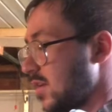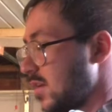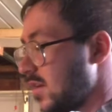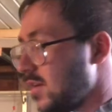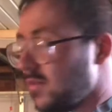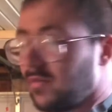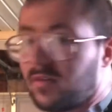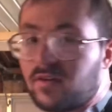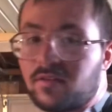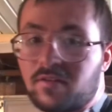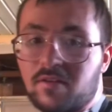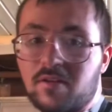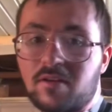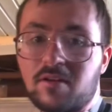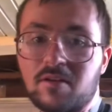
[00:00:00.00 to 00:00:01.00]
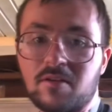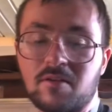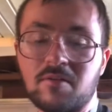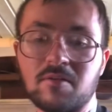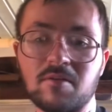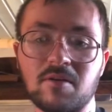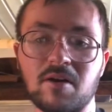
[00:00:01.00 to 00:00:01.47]

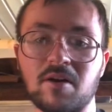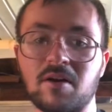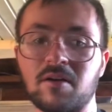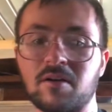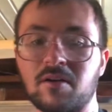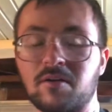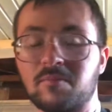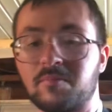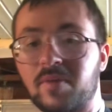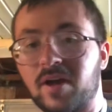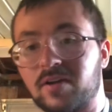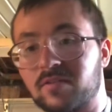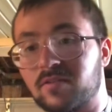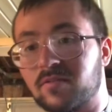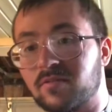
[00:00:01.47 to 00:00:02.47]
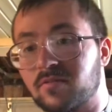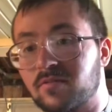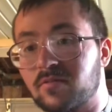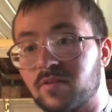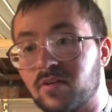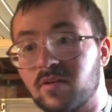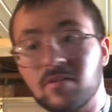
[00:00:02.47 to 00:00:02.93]
Anyhow, I'm back
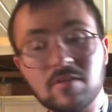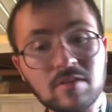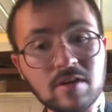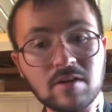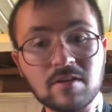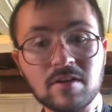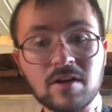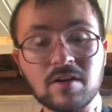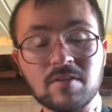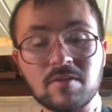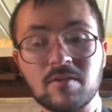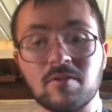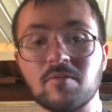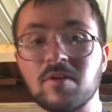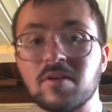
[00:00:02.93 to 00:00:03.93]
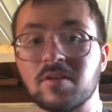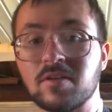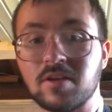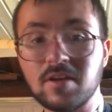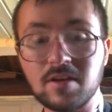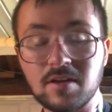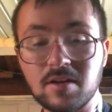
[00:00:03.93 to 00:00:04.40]
to let you guys know what you
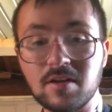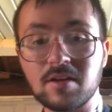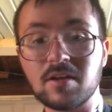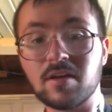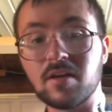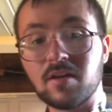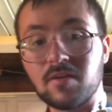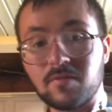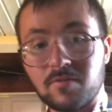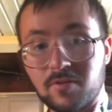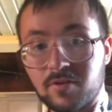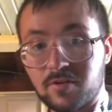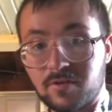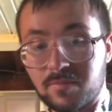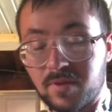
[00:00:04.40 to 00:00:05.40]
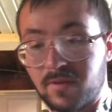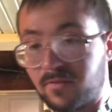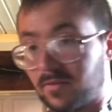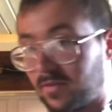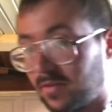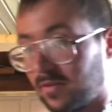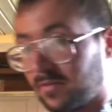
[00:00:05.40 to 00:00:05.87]
need for your
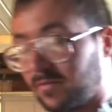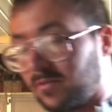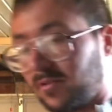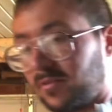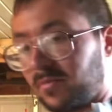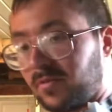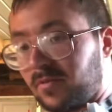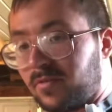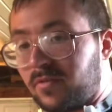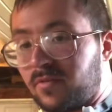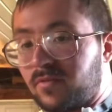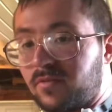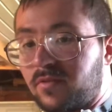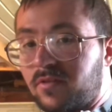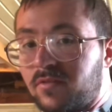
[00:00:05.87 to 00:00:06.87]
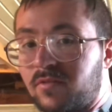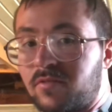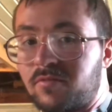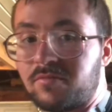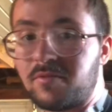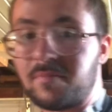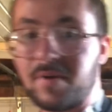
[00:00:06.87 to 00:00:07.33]
PVC inflatable suit
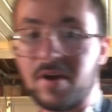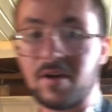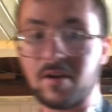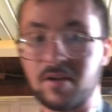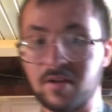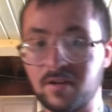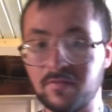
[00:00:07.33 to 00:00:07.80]
to repair it.